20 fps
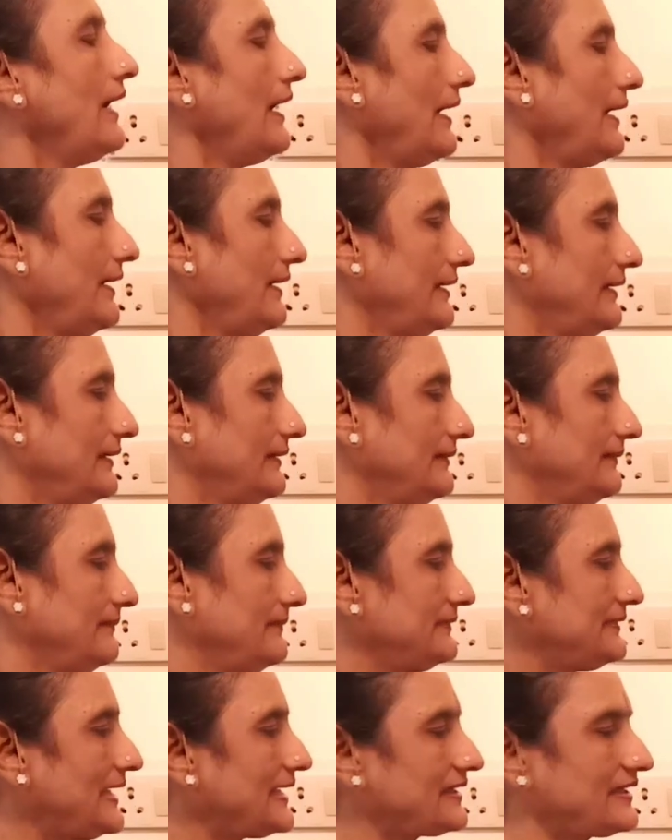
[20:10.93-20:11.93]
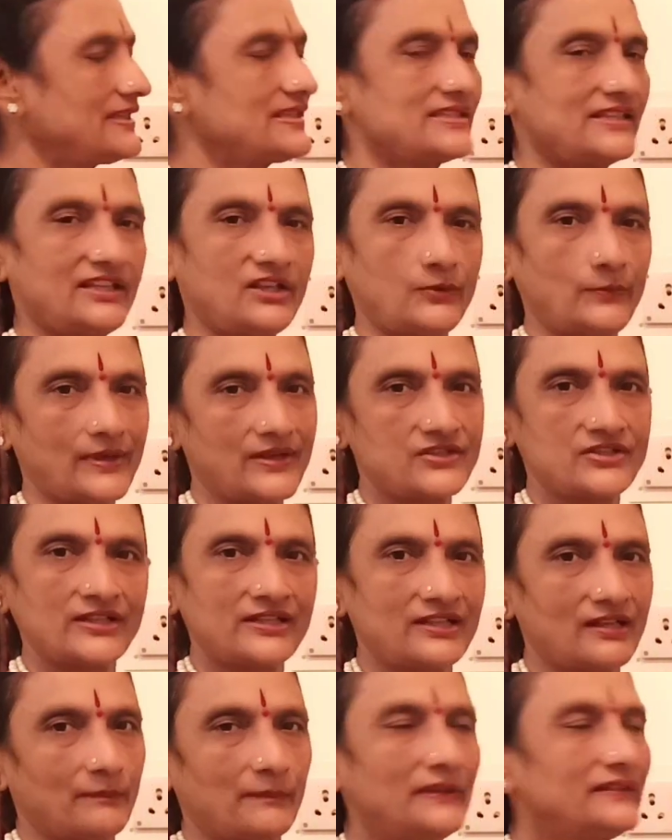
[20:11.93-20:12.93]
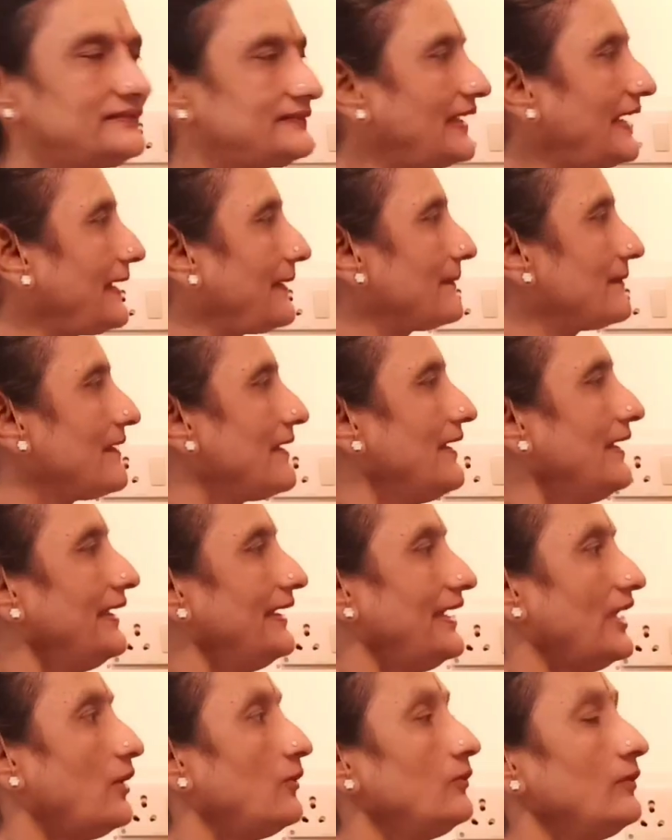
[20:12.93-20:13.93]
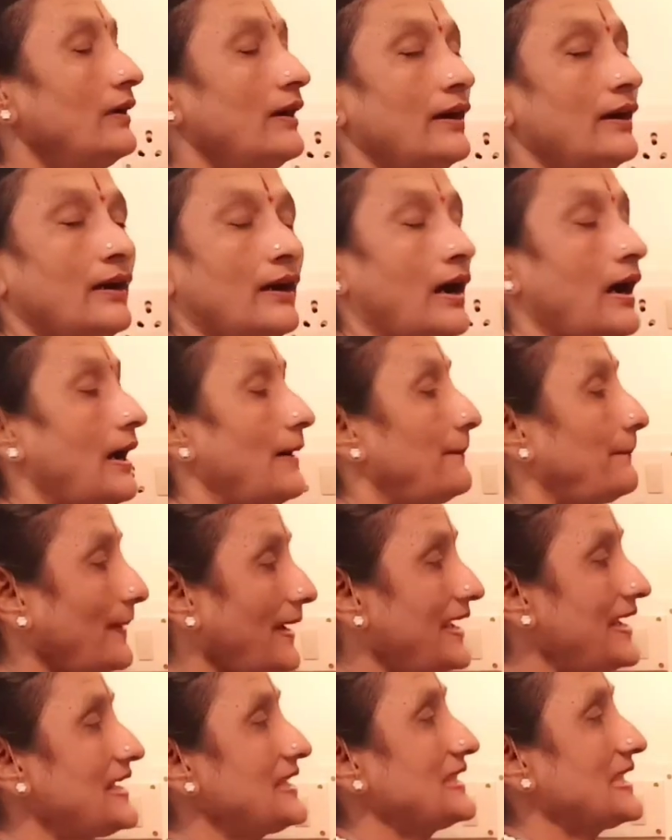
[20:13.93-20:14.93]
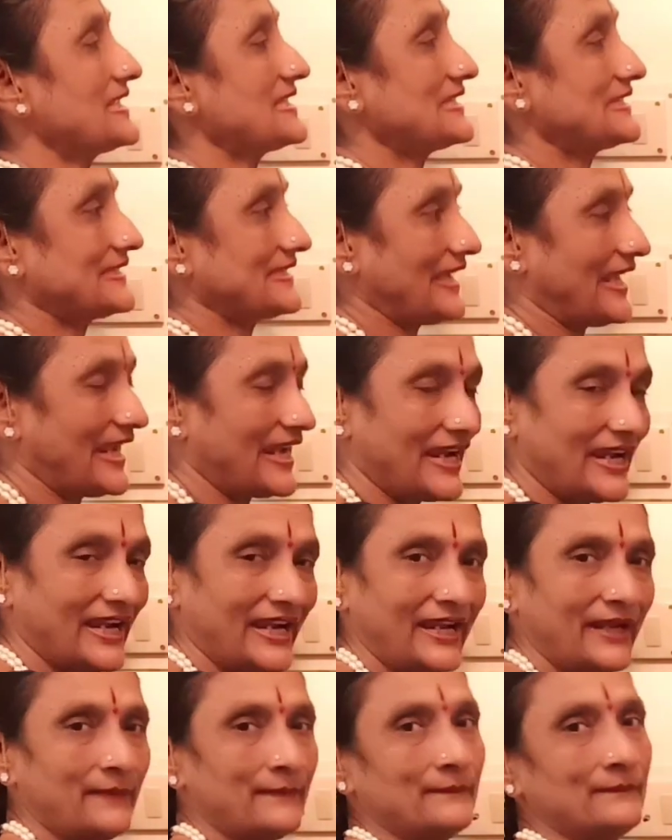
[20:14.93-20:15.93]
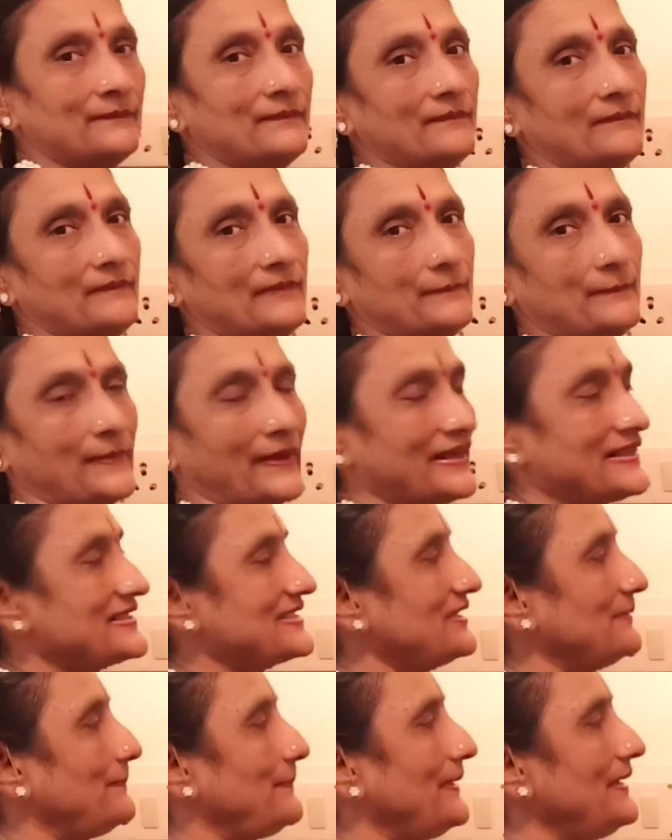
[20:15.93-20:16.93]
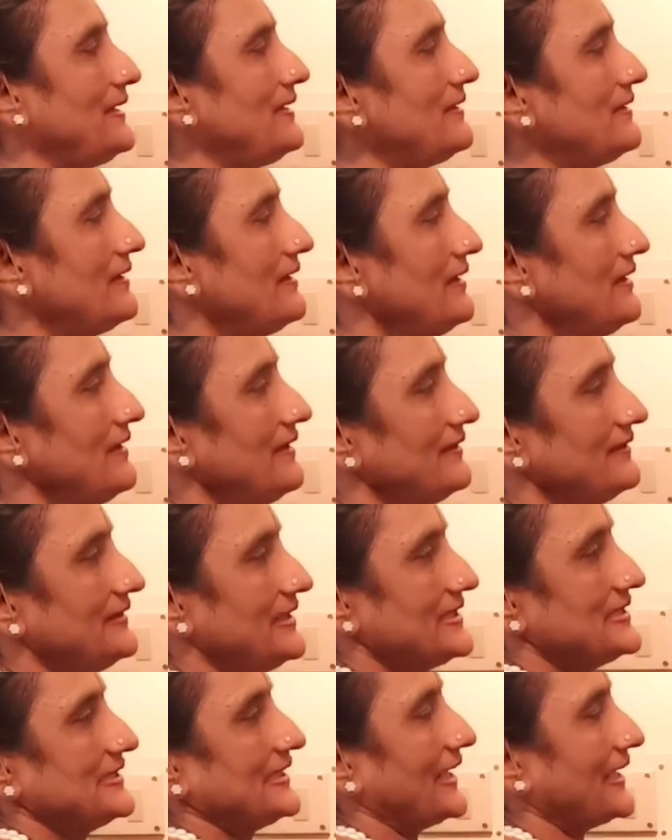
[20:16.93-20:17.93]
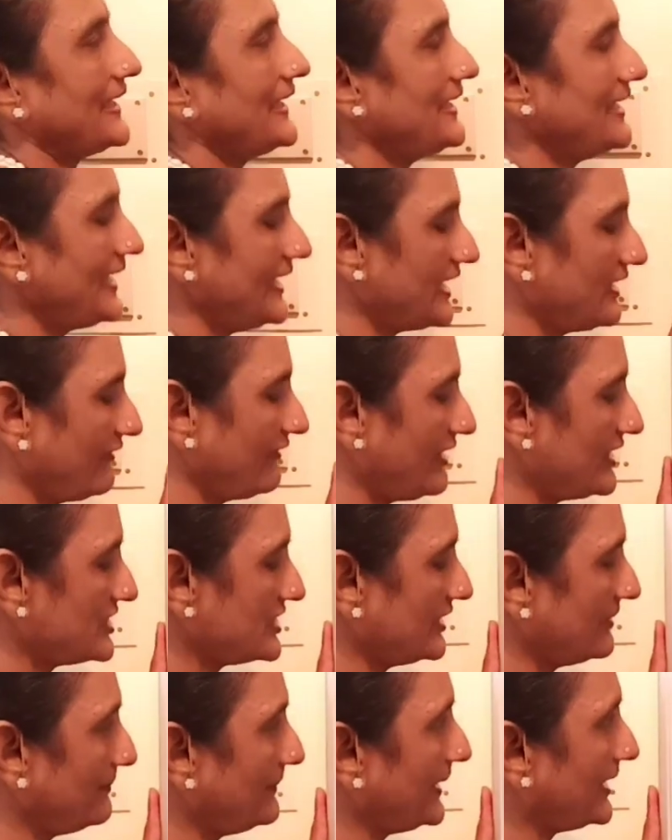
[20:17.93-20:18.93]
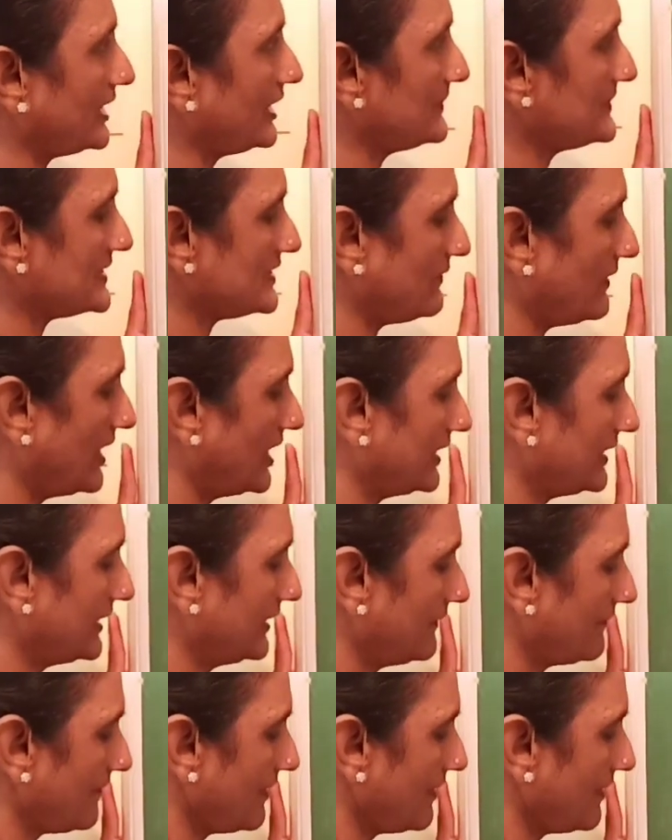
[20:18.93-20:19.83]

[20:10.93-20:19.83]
That is equation number 3. Now, applying the same principle, the second equation becomes what?